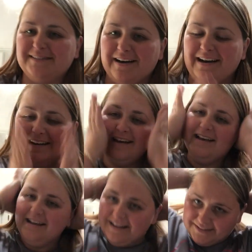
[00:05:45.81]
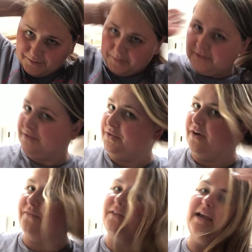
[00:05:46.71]
on. So I'm a little too tall
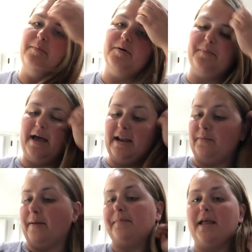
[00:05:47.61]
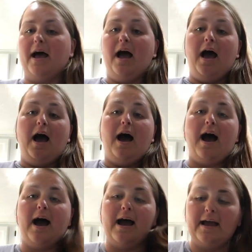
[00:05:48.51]
for the camera. But anyway,
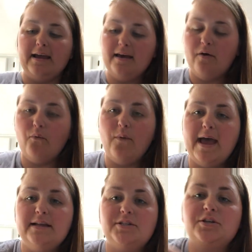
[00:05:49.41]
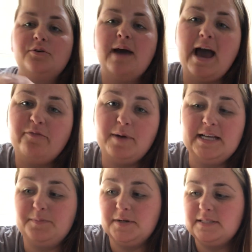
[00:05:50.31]
I went to Half
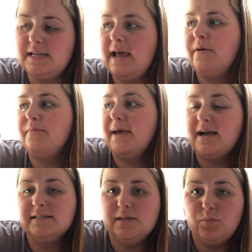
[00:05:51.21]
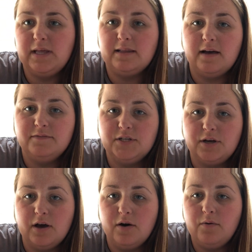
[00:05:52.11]
Price Books today with my cousin. We love to
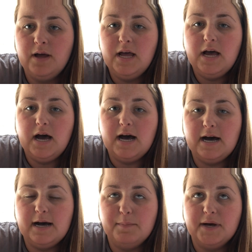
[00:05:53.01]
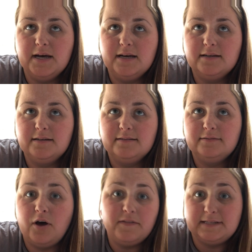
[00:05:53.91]
go
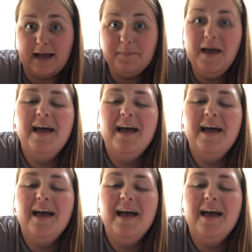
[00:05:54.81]
all the time.